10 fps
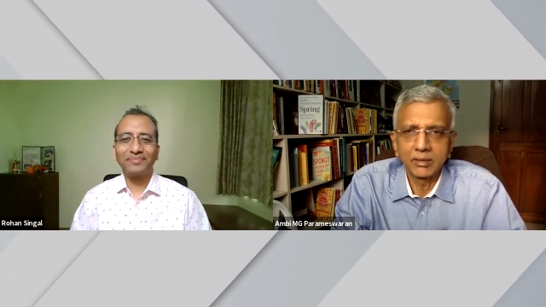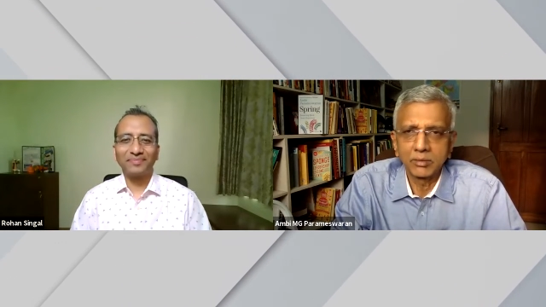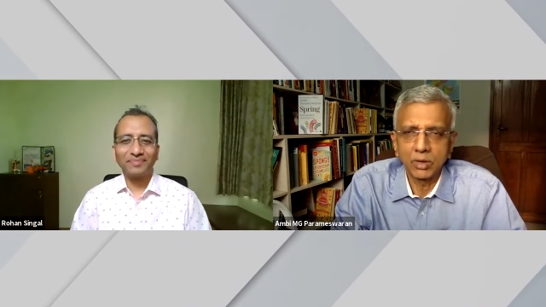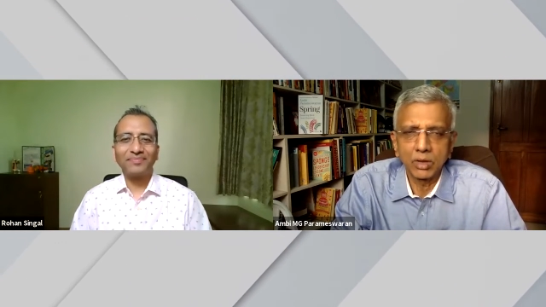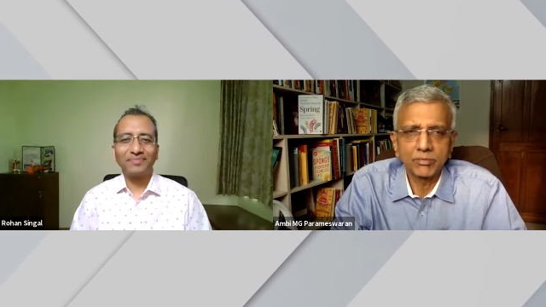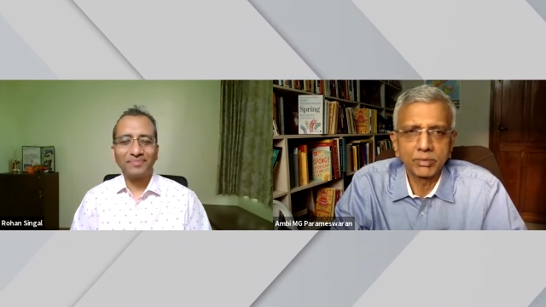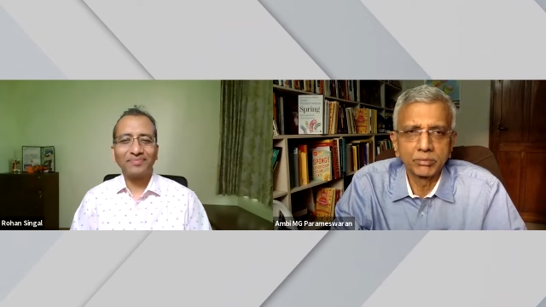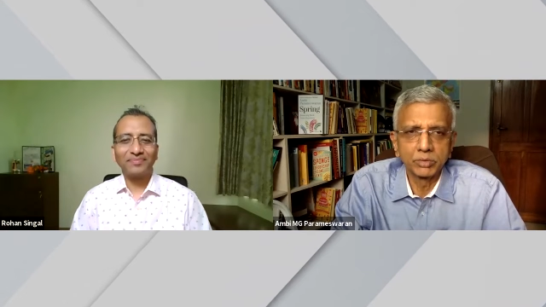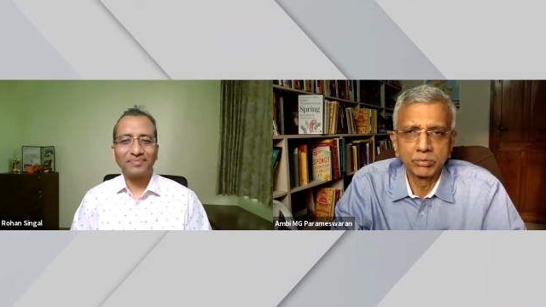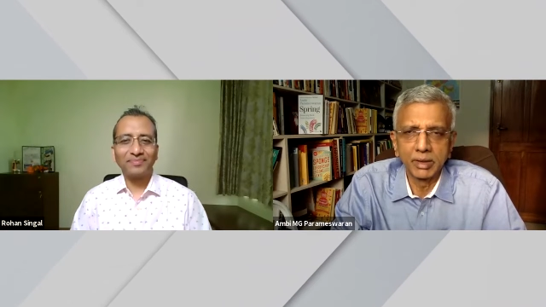Speaker 1: I'm not from
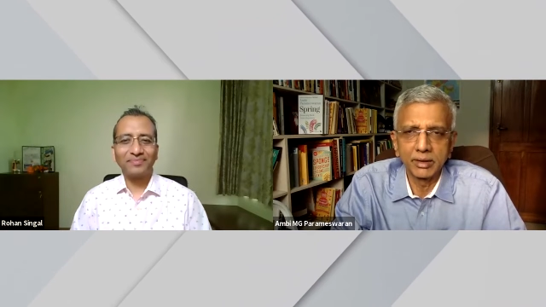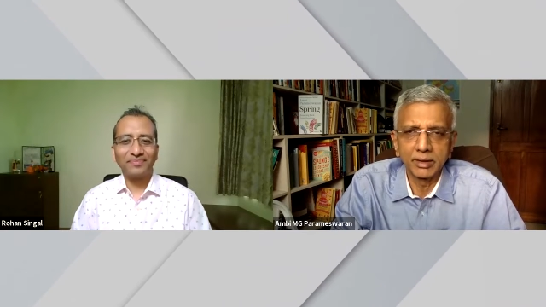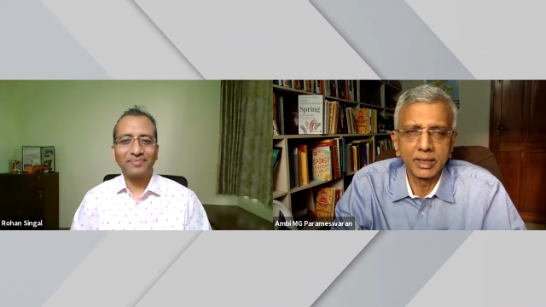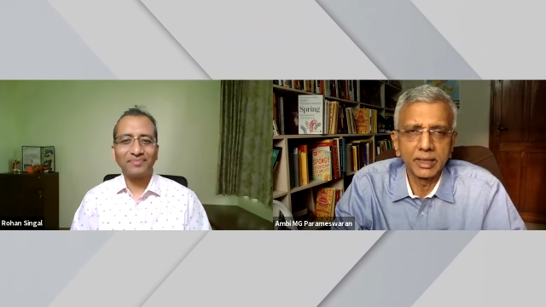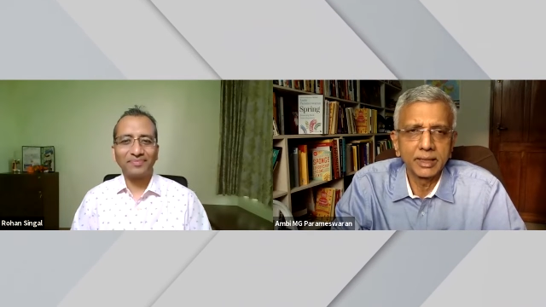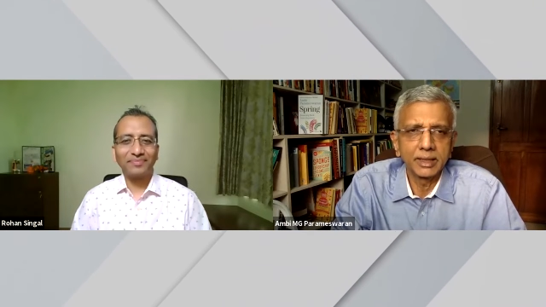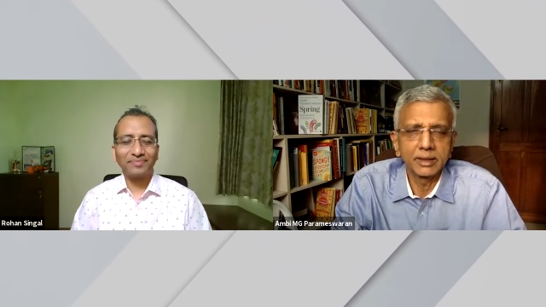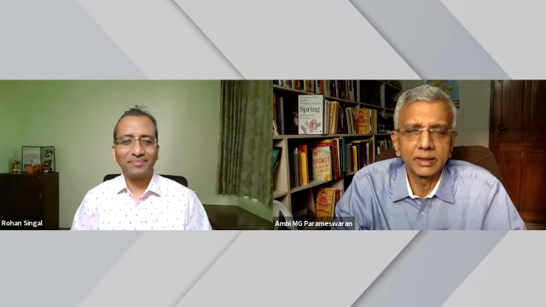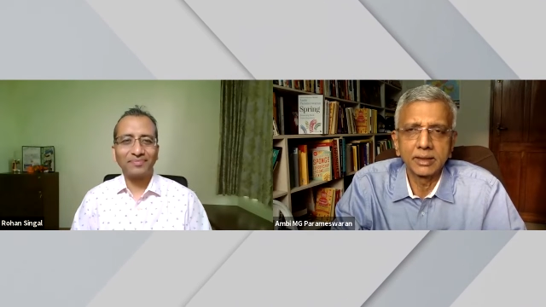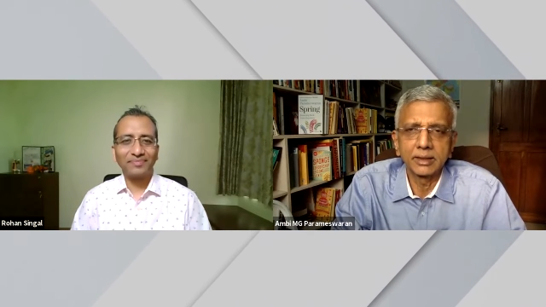Mumbai or Delhi.
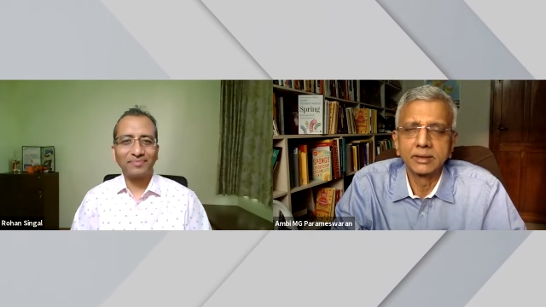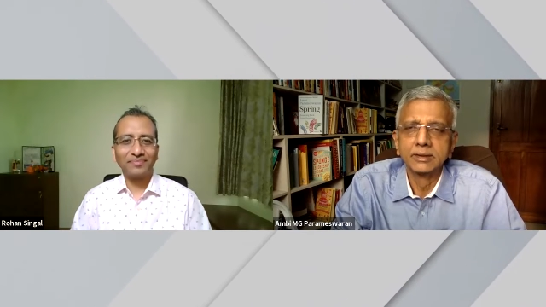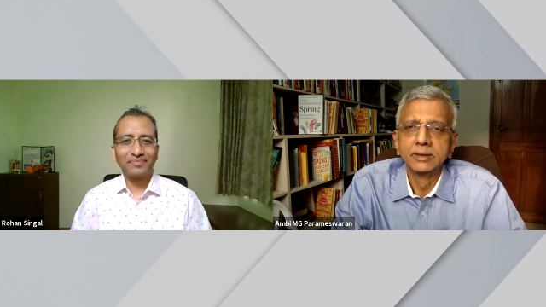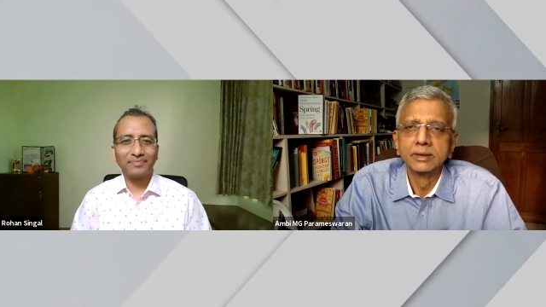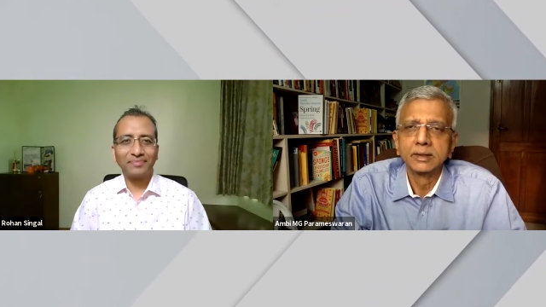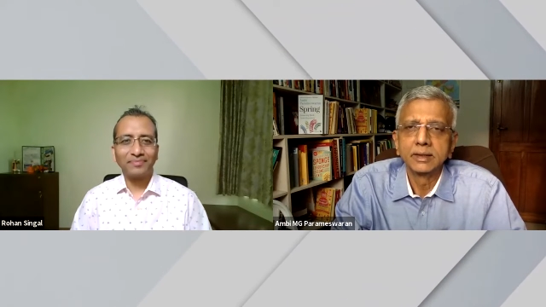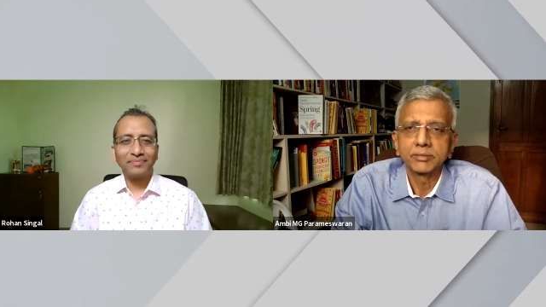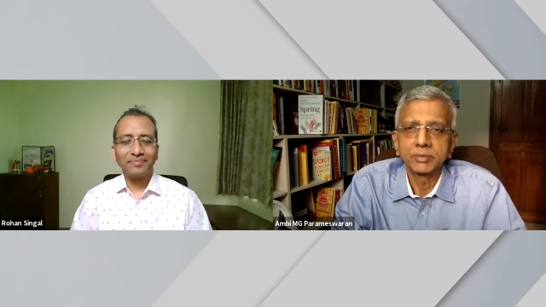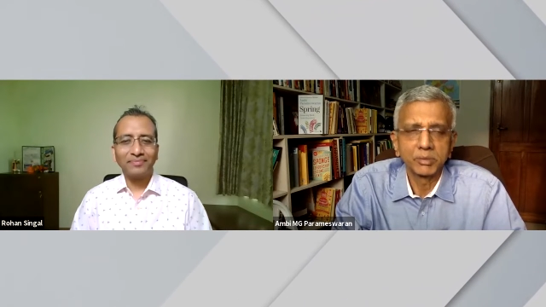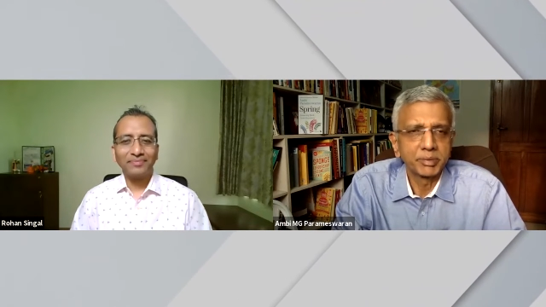Uh,
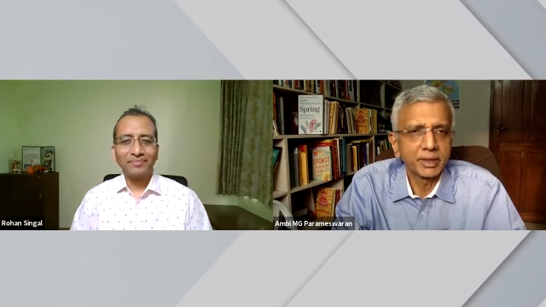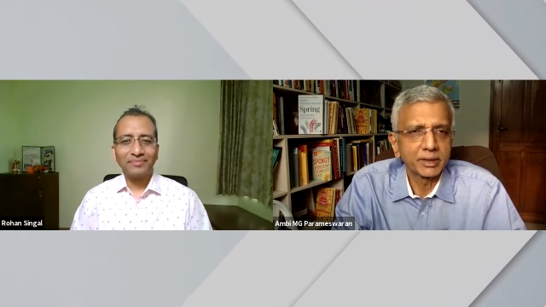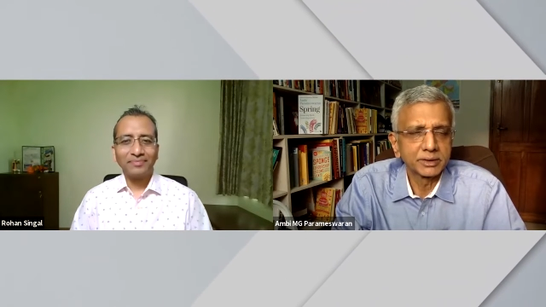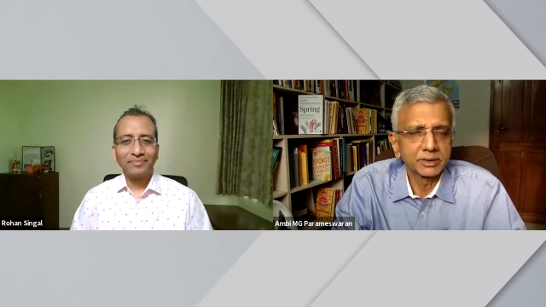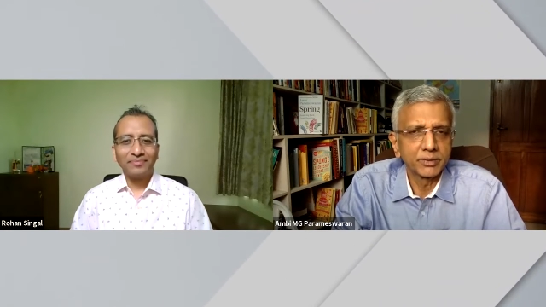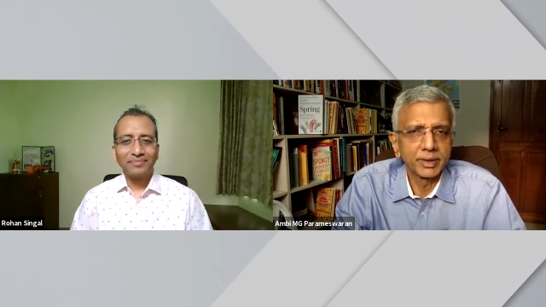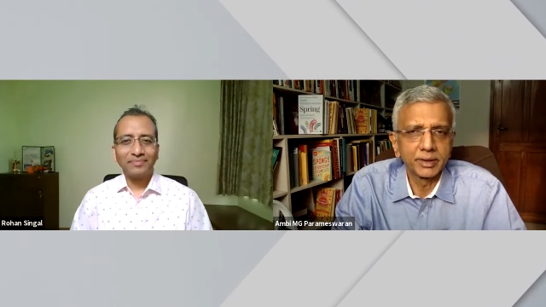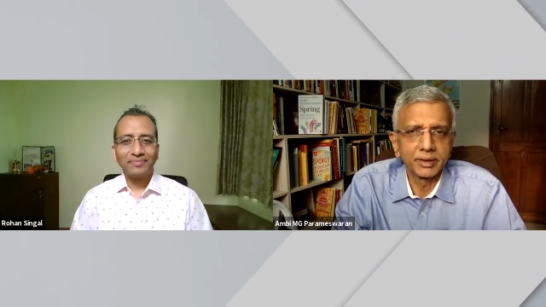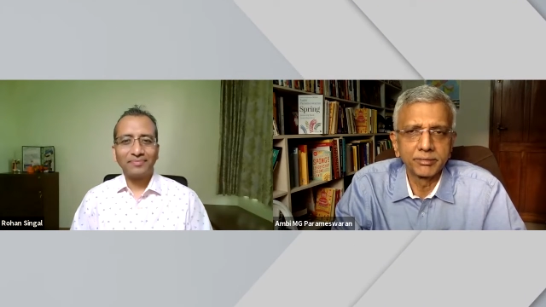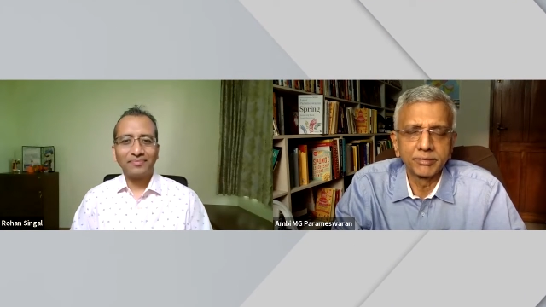from a pretty
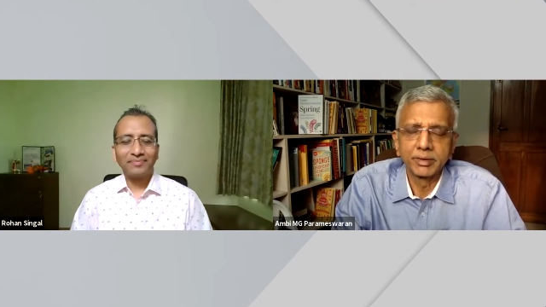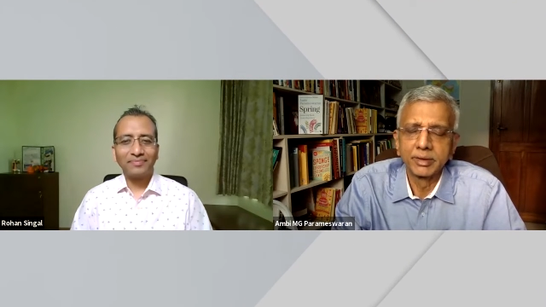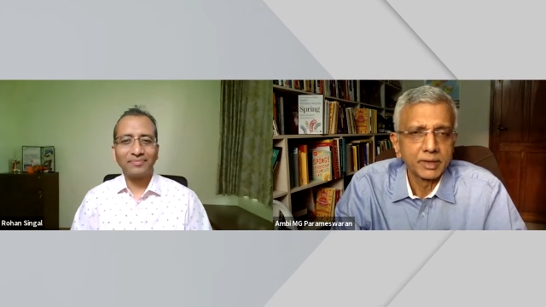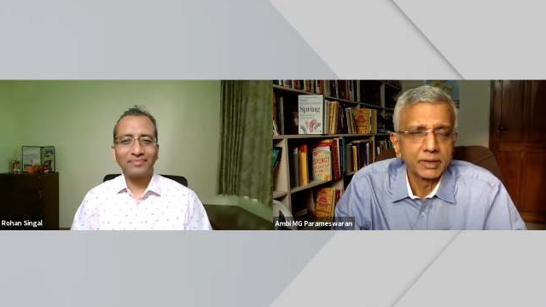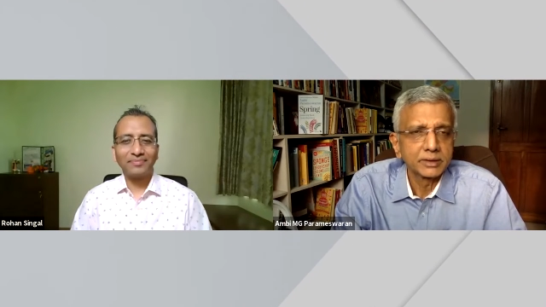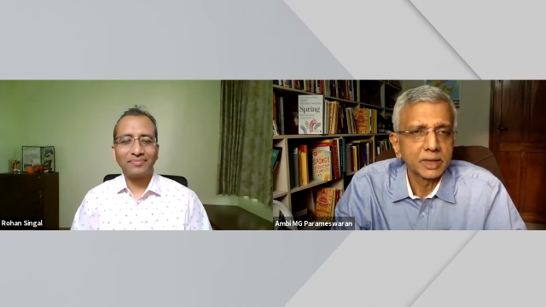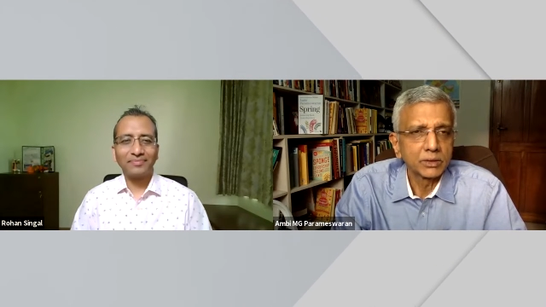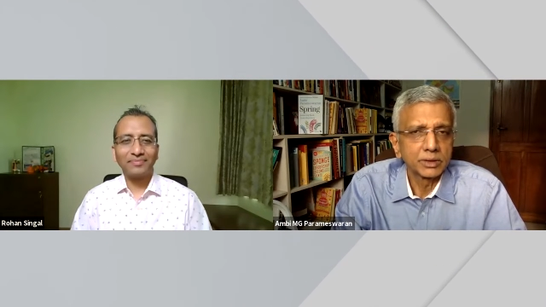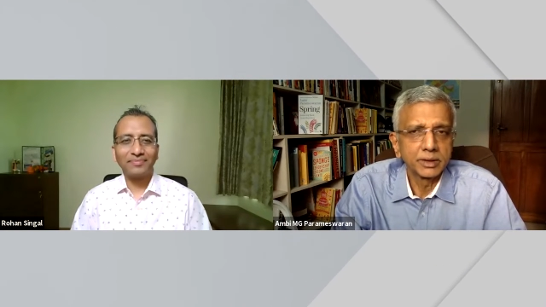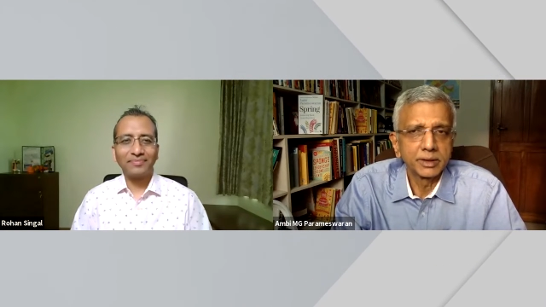conservative
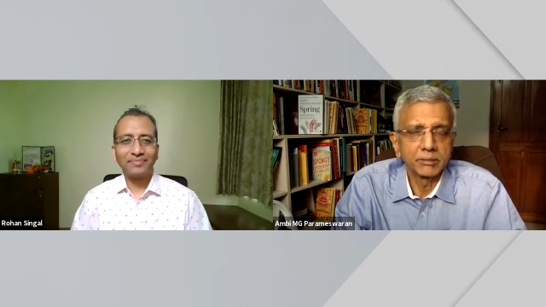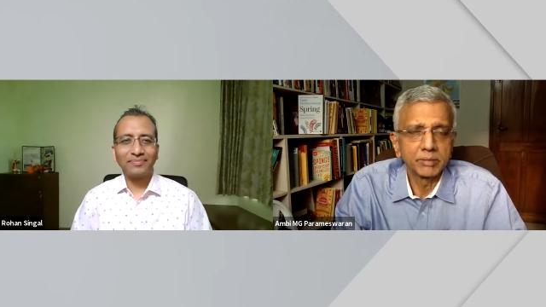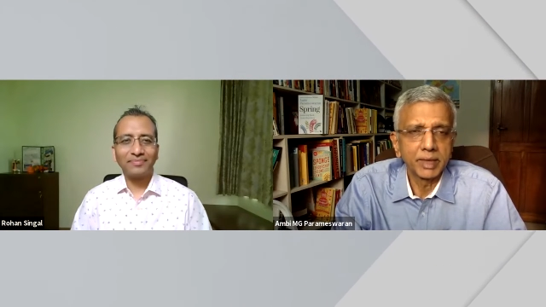South Indian